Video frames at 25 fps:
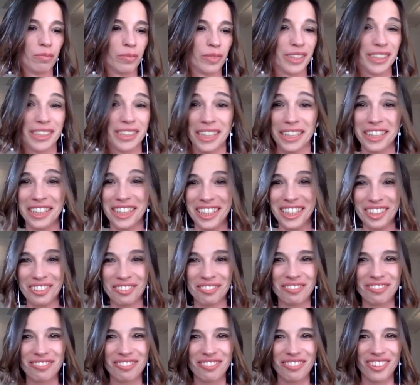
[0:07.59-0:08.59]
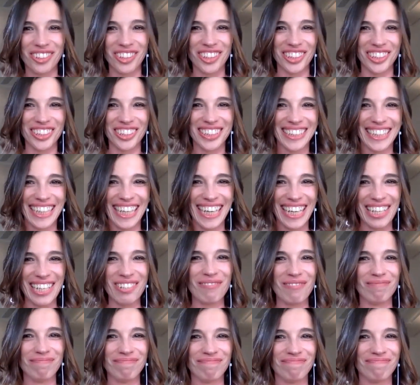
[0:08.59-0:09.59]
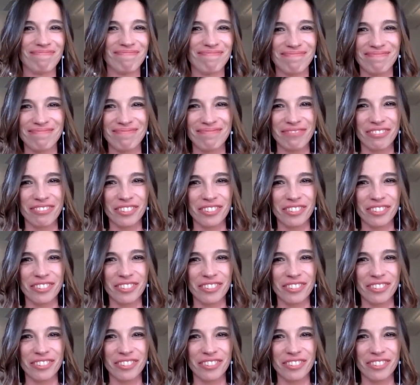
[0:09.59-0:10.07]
seeking for some